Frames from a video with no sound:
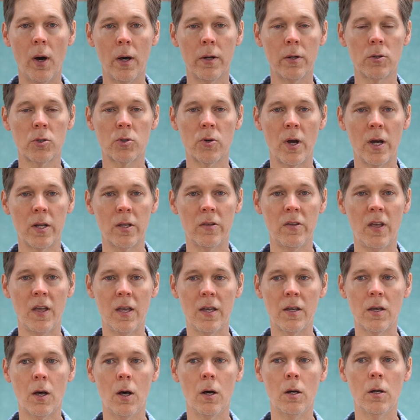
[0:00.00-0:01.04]
out and try to
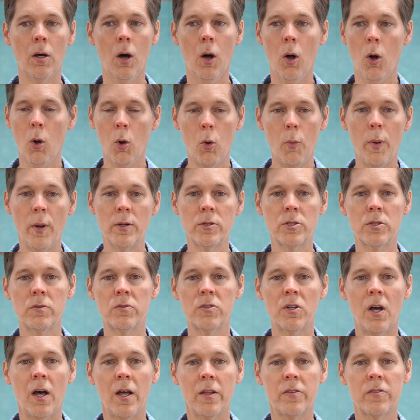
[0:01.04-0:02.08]
take a whole bunch of
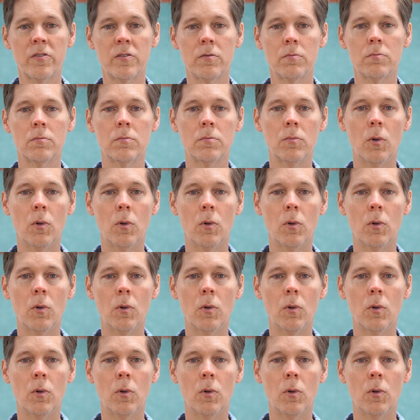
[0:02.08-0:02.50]
shots